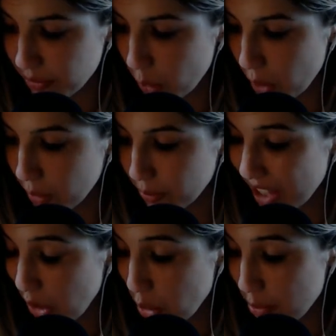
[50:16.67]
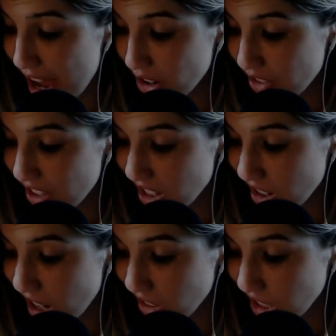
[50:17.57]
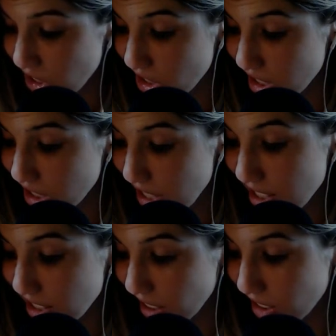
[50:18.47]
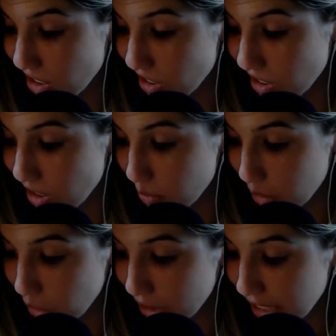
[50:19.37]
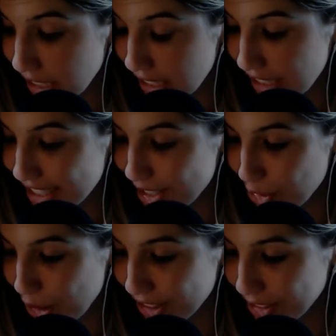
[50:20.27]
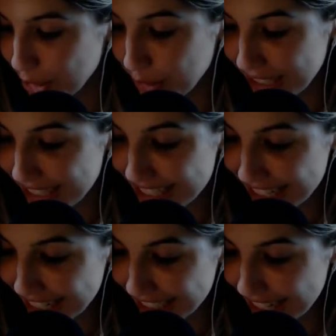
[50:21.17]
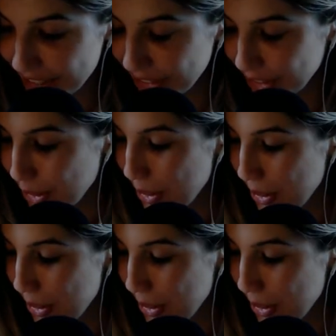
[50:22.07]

"Well, that won't matter if they turn out to cure seasickness or something, will it?" said Ron, grinning slyly at her.